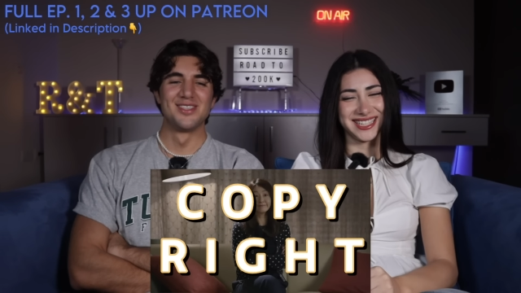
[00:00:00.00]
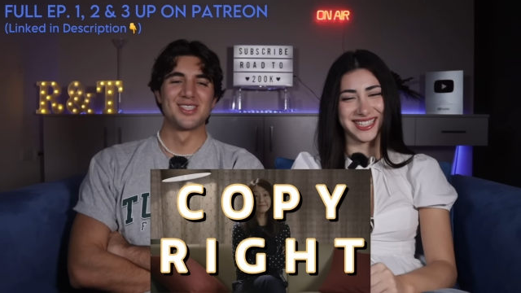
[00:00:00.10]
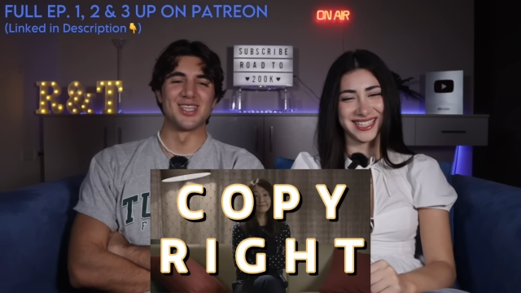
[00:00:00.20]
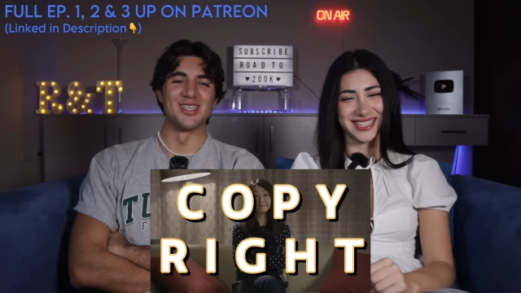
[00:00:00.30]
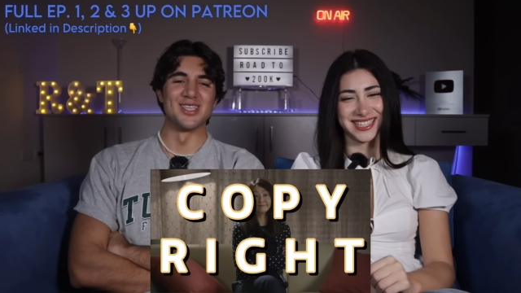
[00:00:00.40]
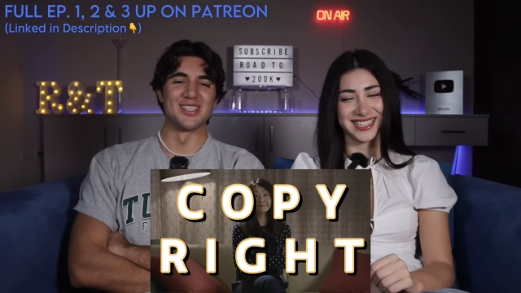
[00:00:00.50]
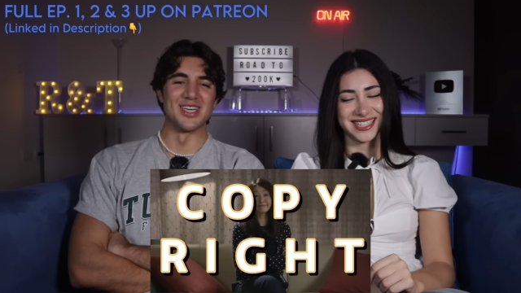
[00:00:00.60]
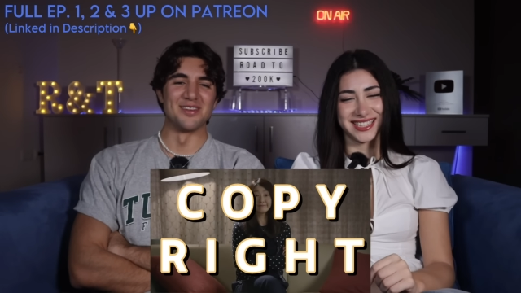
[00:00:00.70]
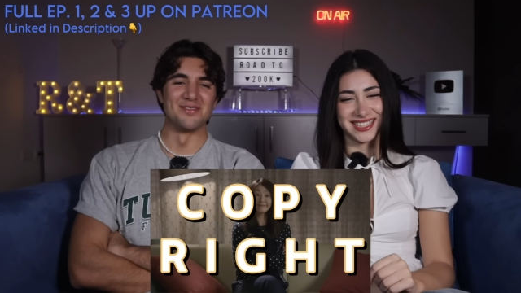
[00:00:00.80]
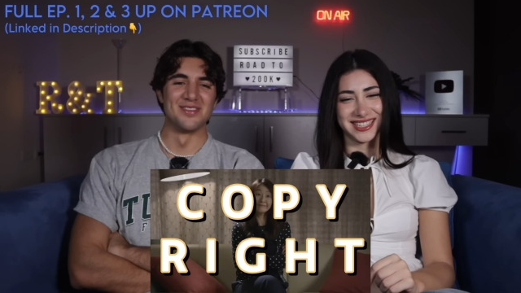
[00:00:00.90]
Speaker 1: Still the
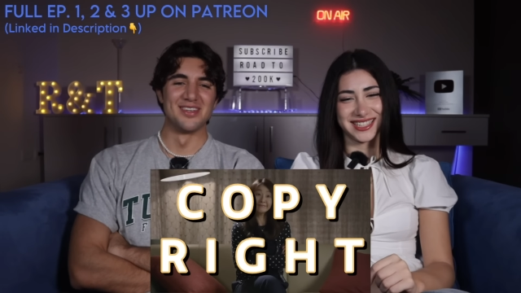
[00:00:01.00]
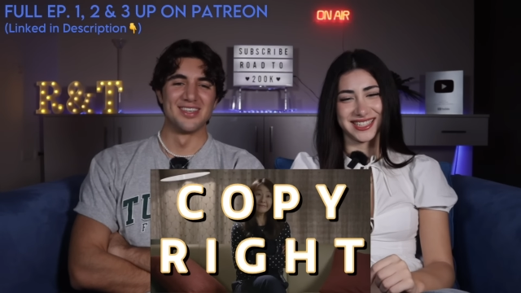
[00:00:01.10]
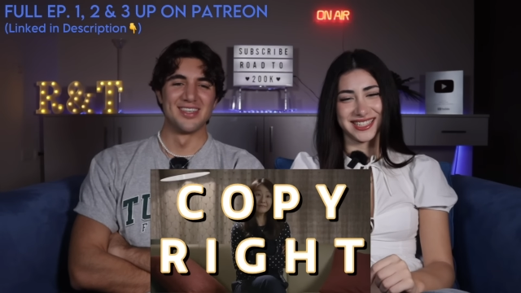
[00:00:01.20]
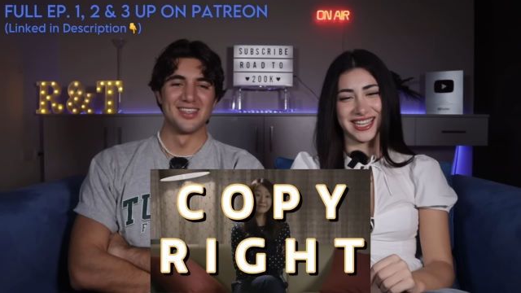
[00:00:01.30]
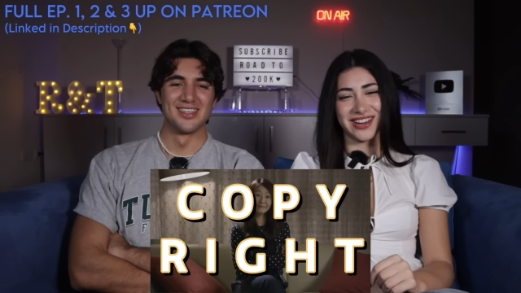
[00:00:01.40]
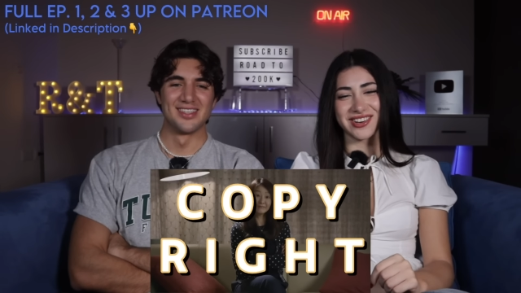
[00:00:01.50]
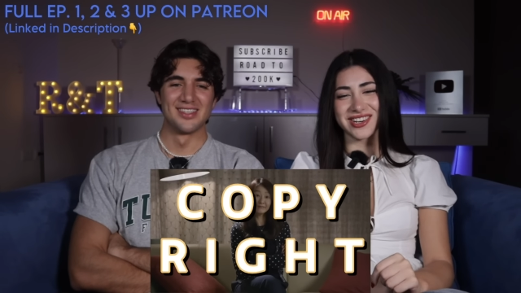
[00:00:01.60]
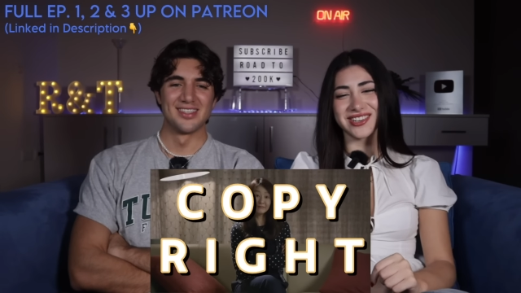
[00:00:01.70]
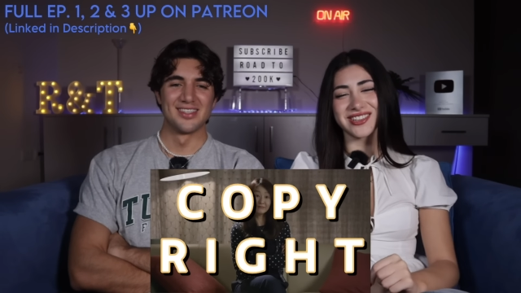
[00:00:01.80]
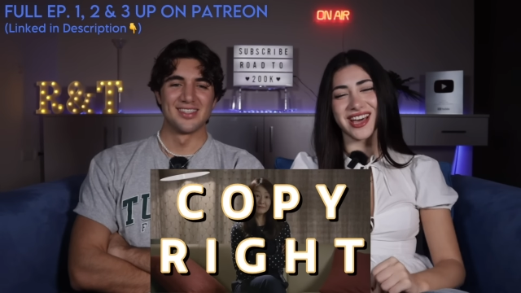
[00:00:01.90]
same.
Speaker 2: I want
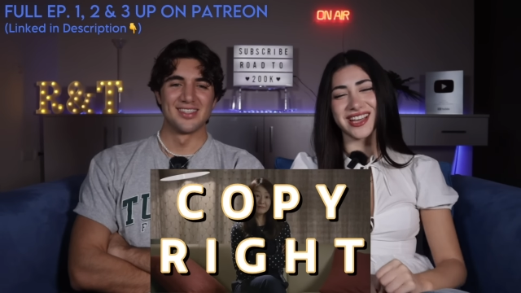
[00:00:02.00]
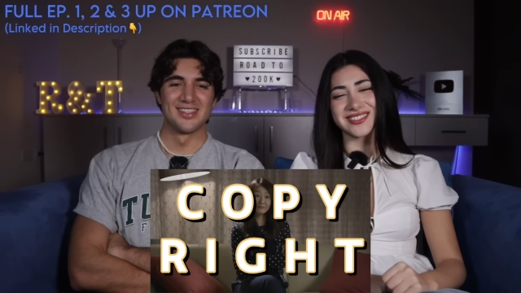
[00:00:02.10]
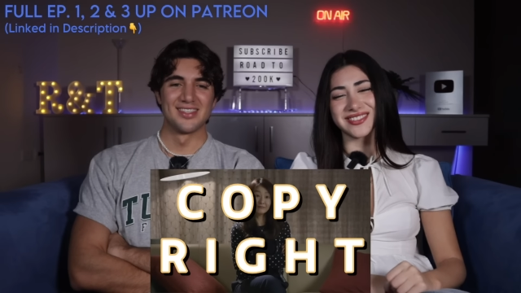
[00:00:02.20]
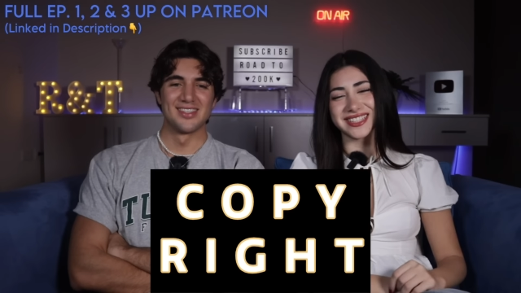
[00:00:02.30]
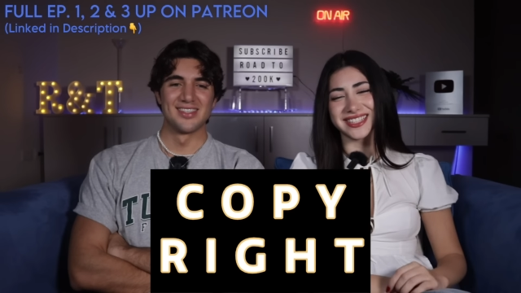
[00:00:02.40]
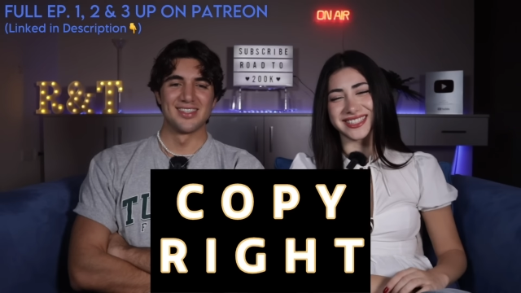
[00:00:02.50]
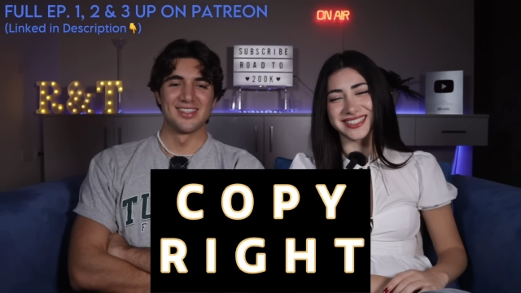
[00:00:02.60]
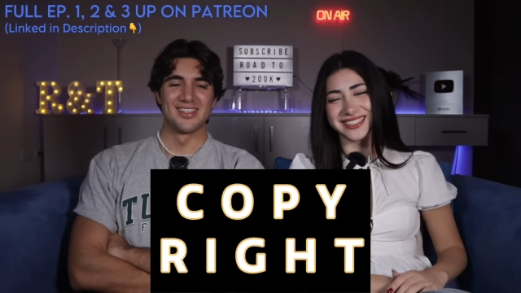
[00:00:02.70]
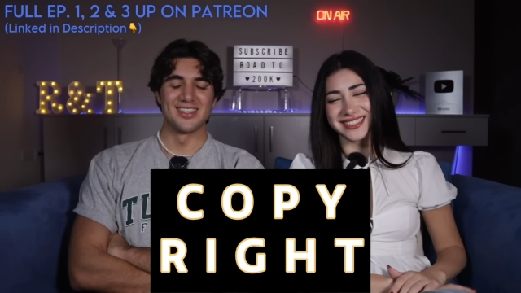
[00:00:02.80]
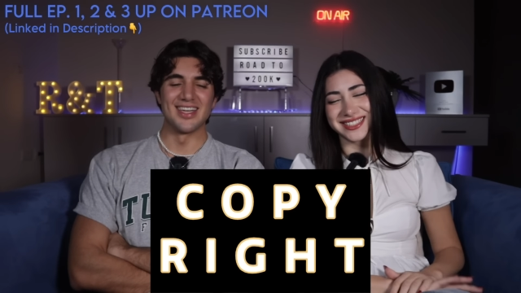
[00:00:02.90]
to know who the husband
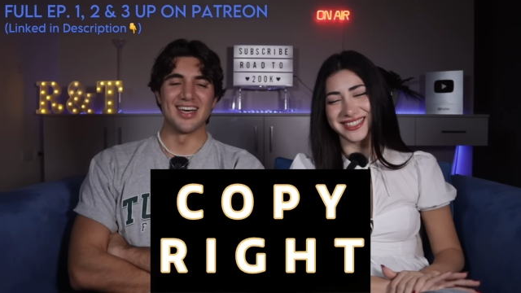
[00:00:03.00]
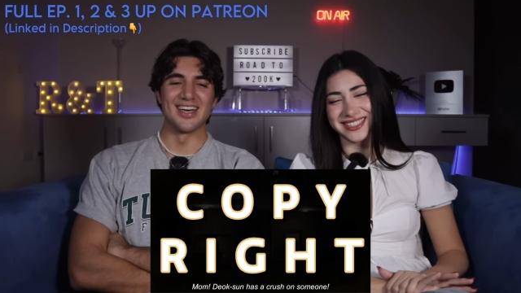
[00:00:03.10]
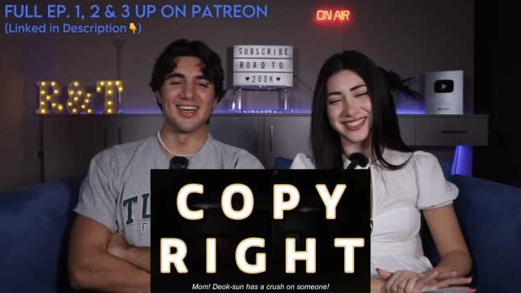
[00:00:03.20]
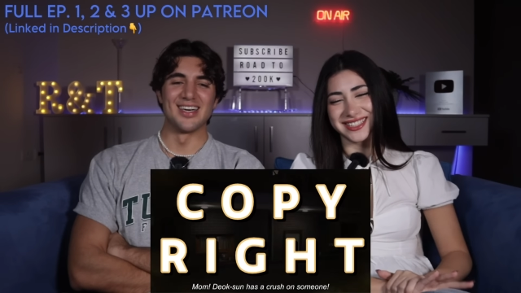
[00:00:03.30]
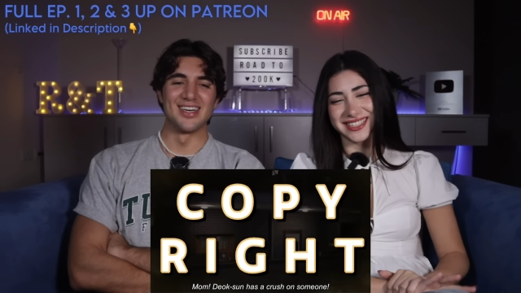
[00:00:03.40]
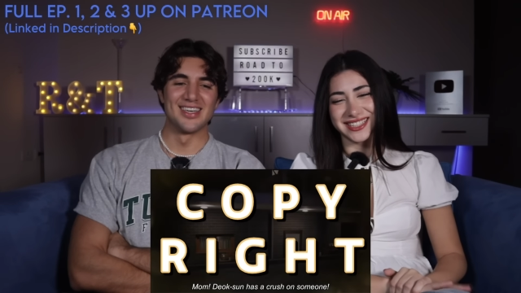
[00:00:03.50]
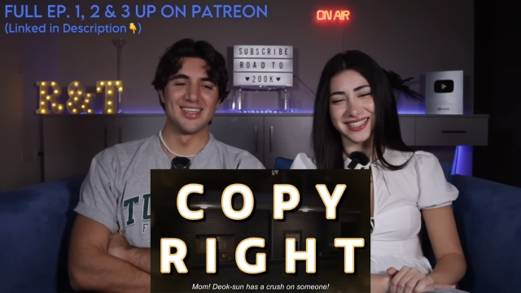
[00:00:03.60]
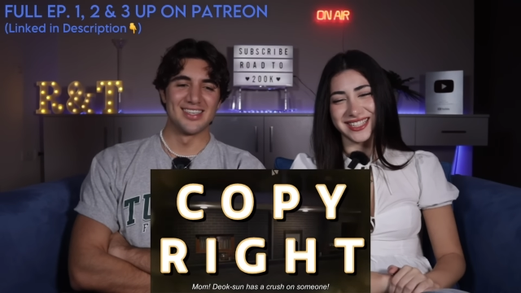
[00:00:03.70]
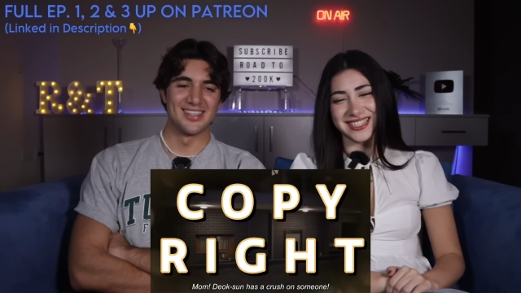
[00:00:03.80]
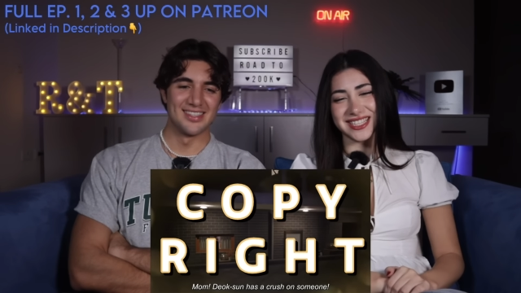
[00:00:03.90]
is. Yeah.
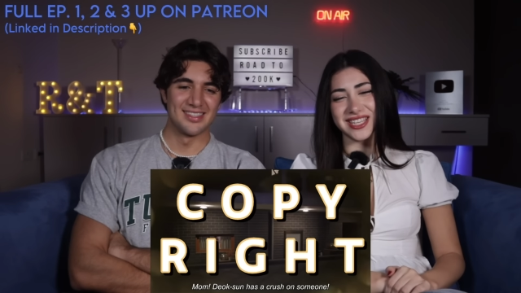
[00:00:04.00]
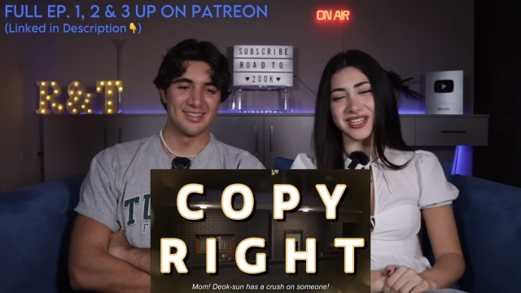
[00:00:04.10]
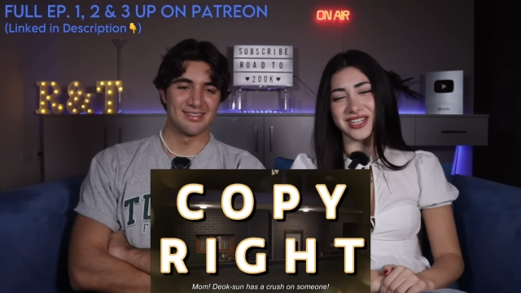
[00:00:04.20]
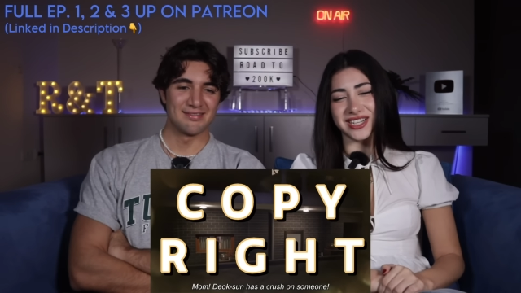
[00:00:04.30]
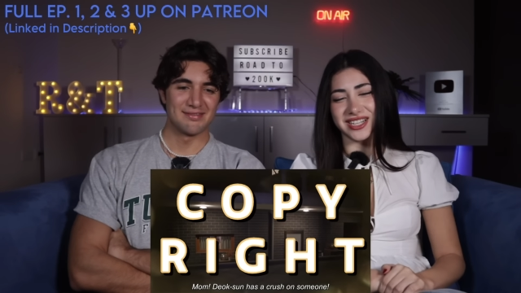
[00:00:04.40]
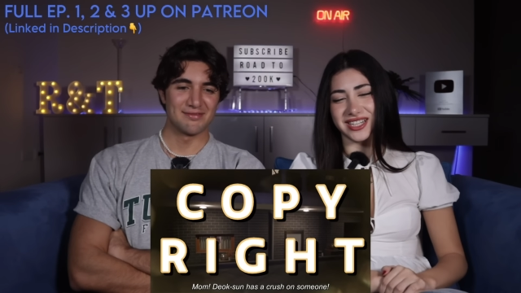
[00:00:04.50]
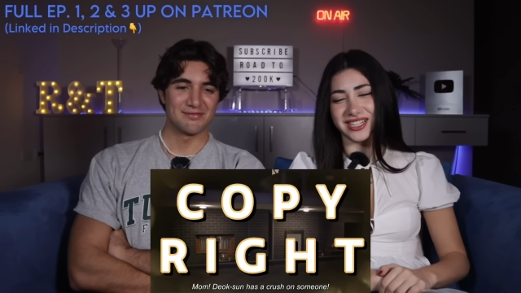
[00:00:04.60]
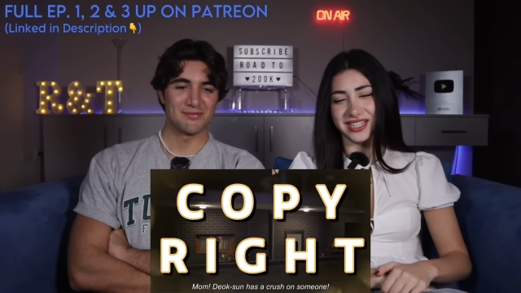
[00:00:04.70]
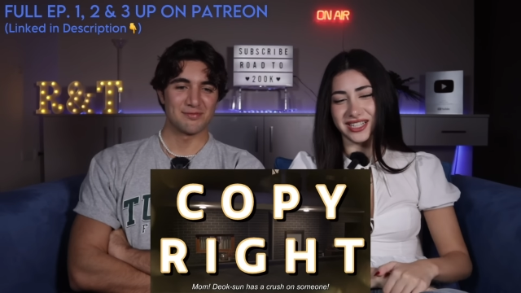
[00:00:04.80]
It's either.